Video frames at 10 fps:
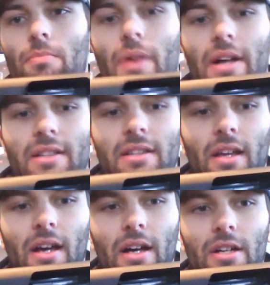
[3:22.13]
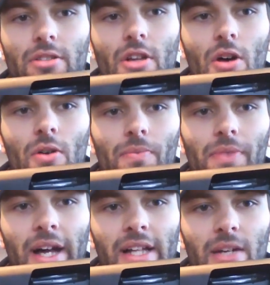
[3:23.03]
But no,
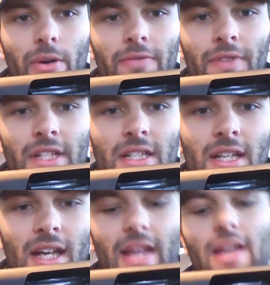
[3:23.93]
that's how I fixed it,